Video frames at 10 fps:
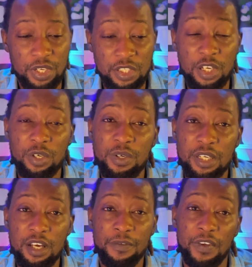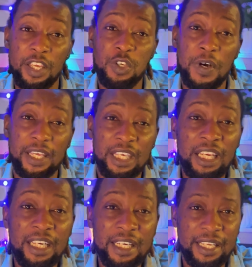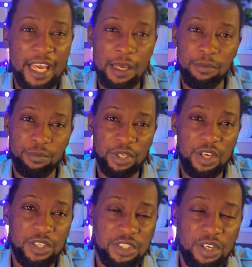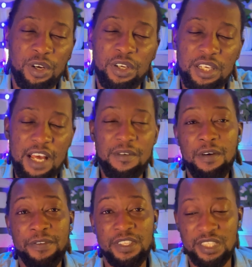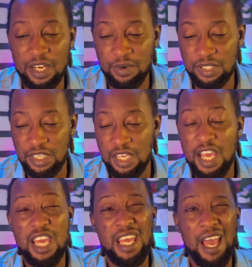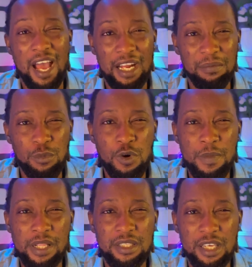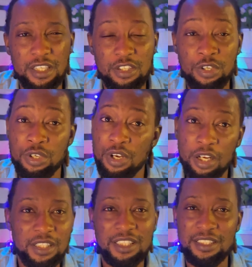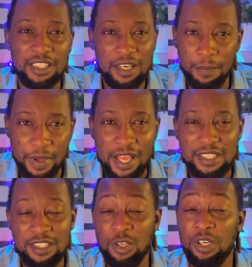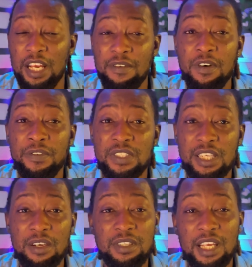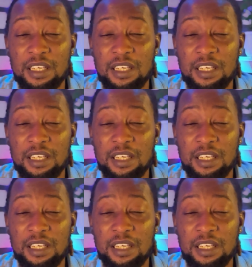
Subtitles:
It's not good enough, and you are killing the game because your level of integrity at the moment is not the best. Your level of integrity at